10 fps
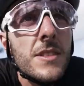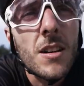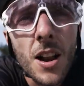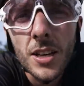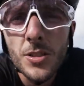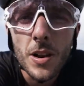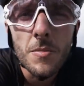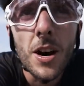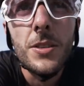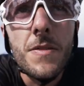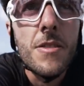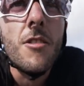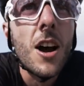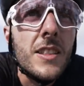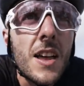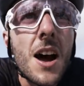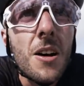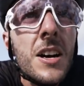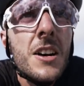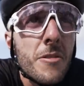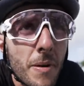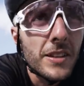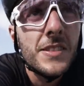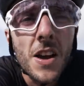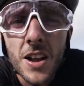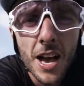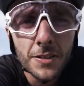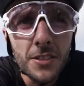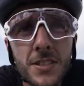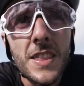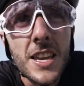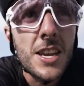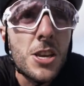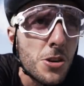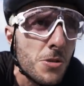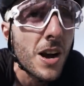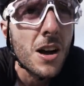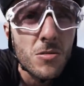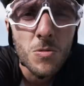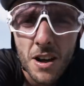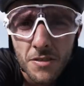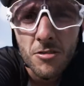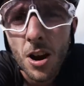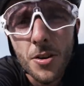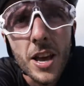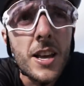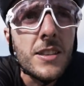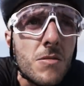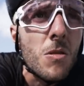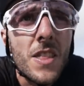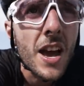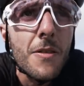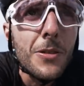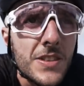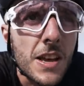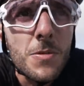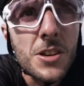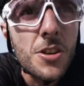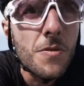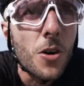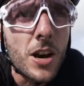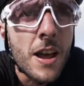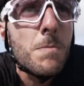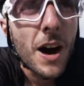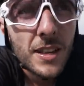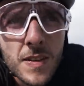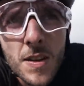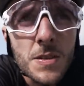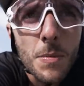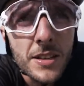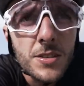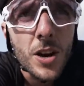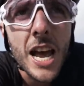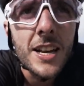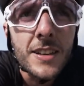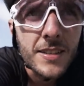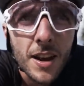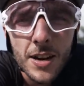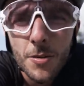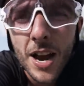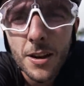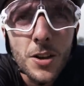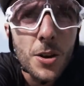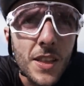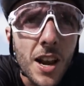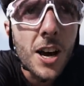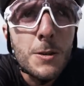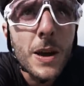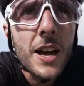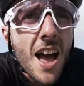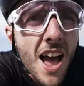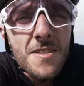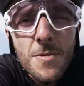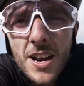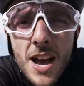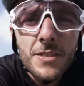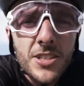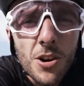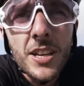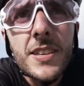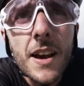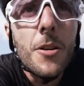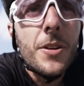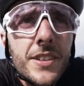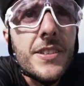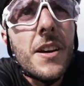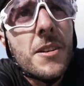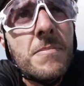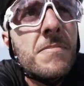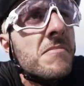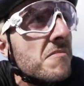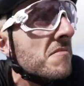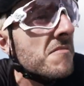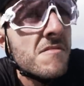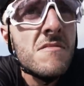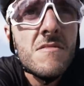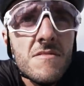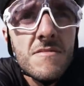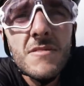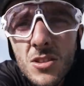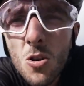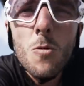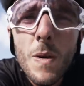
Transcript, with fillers: So last 20 miles of the ride now. We're about to turn left onto the QL, whatever road it is, the one that everyone said we should avoid. But it's a means to an end. It's the only way of doing the last bit. And we're going to have a stonking tailwind, so it's not all